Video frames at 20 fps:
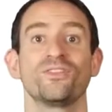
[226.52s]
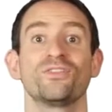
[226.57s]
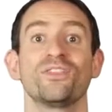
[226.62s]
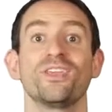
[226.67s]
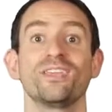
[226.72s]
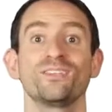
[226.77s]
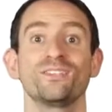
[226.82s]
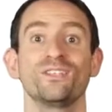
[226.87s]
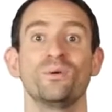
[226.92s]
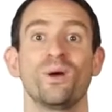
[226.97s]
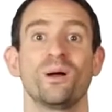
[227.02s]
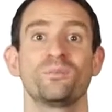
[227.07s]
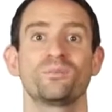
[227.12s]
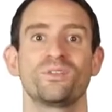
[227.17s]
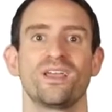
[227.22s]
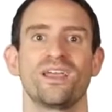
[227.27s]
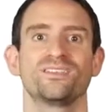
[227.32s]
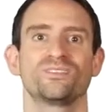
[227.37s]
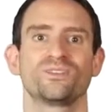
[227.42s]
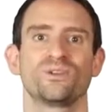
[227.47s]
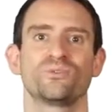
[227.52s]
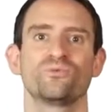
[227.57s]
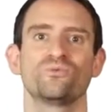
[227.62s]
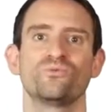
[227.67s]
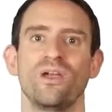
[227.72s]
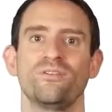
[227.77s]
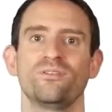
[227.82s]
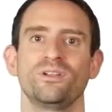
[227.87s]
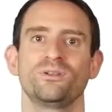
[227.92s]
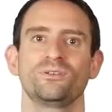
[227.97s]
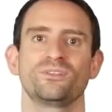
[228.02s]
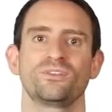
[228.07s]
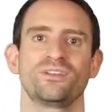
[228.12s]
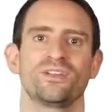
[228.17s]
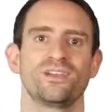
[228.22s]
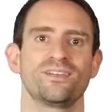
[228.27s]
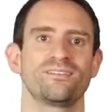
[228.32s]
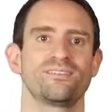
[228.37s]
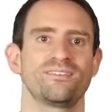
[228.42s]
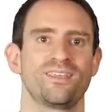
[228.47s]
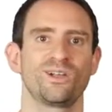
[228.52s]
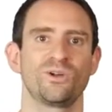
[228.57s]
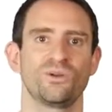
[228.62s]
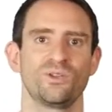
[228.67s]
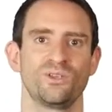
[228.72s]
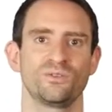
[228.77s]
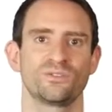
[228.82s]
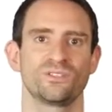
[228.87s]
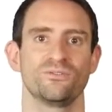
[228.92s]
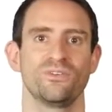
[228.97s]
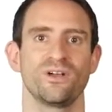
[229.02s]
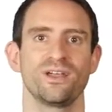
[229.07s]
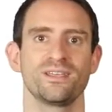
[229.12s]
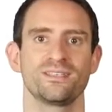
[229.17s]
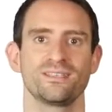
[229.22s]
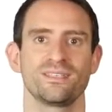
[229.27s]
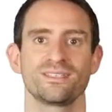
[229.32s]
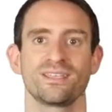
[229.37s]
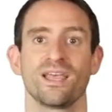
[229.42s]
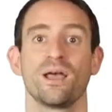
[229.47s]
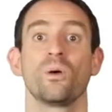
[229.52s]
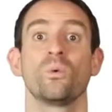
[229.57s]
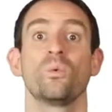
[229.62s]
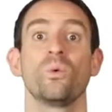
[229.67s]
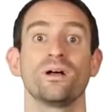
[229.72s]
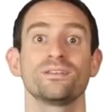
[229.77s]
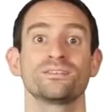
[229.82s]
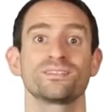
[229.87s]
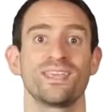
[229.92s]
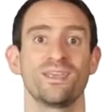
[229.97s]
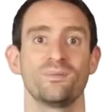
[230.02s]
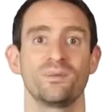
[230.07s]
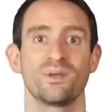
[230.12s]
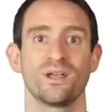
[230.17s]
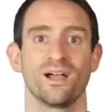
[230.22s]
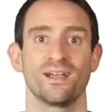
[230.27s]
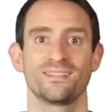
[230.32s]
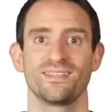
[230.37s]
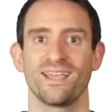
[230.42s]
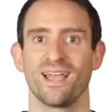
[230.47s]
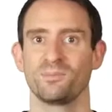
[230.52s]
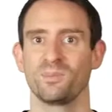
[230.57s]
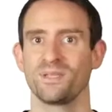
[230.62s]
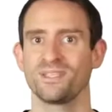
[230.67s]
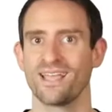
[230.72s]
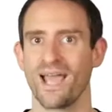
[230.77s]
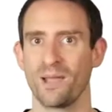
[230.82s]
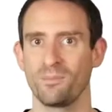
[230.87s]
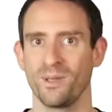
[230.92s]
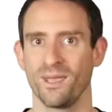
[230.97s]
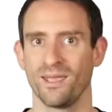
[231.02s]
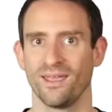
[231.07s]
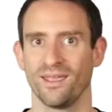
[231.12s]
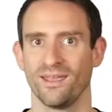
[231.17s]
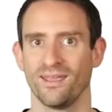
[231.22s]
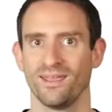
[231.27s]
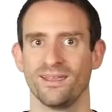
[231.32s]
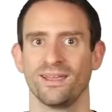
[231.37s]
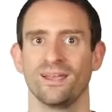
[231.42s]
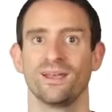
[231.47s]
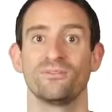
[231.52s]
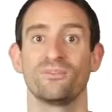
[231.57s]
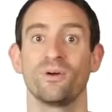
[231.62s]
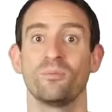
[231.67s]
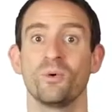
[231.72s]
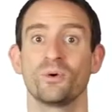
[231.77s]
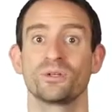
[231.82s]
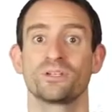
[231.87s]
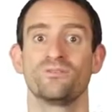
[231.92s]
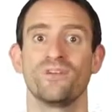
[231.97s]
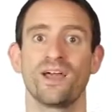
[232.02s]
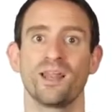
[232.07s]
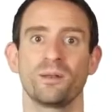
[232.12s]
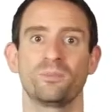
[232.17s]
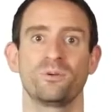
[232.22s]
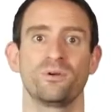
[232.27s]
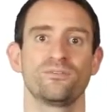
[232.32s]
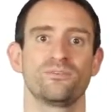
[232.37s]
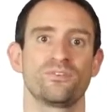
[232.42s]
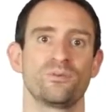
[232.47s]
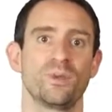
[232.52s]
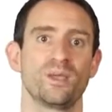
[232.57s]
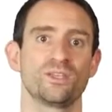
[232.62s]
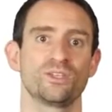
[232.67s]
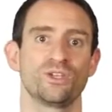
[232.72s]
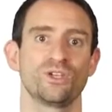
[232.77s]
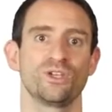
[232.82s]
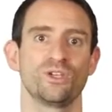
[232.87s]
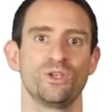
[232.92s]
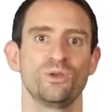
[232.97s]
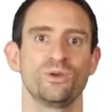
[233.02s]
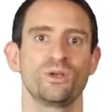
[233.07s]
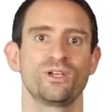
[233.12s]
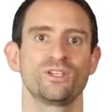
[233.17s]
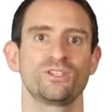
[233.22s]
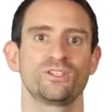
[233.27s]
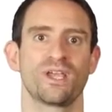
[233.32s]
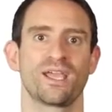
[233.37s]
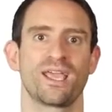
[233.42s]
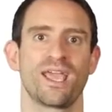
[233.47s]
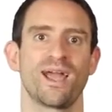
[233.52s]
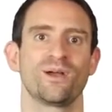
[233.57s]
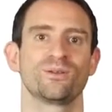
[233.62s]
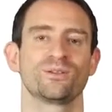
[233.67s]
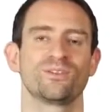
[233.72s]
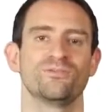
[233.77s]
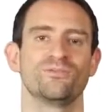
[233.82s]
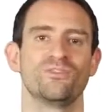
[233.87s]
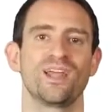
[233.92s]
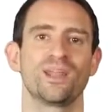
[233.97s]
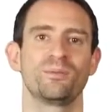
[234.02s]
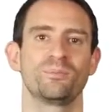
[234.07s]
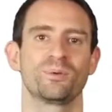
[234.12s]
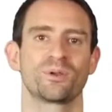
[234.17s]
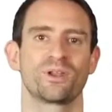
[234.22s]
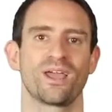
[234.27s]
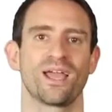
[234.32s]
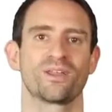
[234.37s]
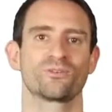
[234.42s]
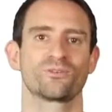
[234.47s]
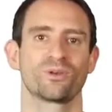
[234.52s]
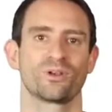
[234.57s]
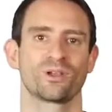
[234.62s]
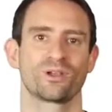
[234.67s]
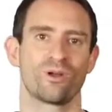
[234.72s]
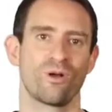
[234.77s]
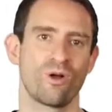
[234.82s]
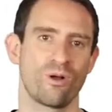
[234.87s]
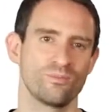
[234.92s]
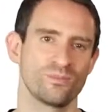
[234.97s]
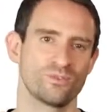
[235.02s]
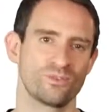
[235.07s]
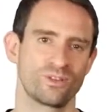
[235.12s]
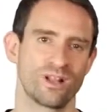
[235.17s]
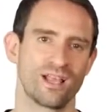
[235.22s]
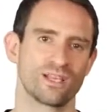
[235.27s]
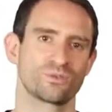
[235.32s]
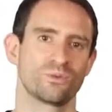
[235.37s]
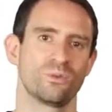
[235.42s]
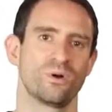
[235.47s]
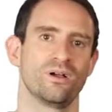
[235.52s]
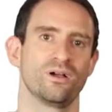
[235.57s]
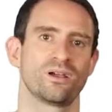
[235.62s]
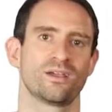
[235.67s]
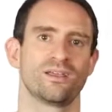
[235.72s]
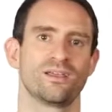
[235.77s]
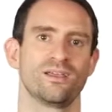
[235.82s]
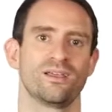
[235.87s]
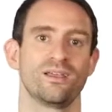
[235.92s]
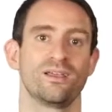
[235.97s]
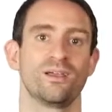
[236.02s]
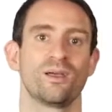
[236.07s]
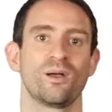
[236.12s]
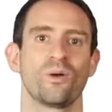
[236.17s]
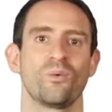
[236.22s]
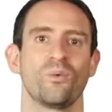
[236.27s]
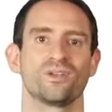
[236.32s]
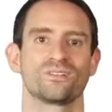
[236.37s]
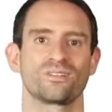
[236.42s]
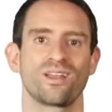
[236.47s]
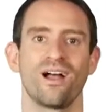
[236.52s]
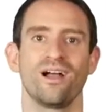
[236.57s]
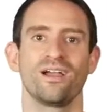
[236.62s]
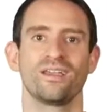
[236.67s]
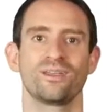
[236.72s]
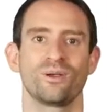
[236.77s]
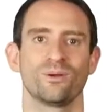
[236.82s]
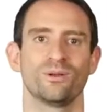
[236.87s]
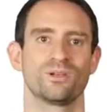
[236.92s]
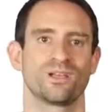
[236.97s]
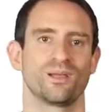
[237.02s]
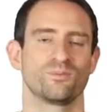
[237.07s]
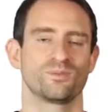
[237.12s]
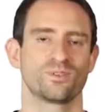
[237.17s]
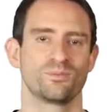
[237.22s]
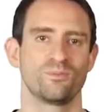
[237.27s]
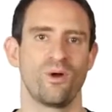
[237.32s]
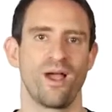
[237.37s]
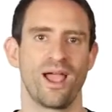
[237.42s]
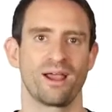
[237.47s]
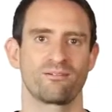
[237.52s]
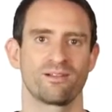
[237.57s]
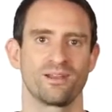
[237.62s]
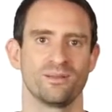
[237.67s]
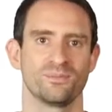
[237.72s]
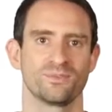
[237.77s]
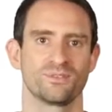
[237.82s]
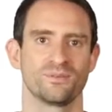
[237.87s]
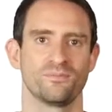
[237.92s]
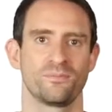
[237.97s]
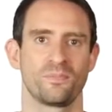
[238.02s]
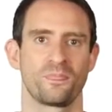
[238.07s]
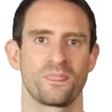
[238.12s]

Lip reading: These new updates could revolutionize single-use devices whilst keeping IT admins happy. For more developer information, you can check out developer.android.com/work, whilst I go and look up some more acronyms.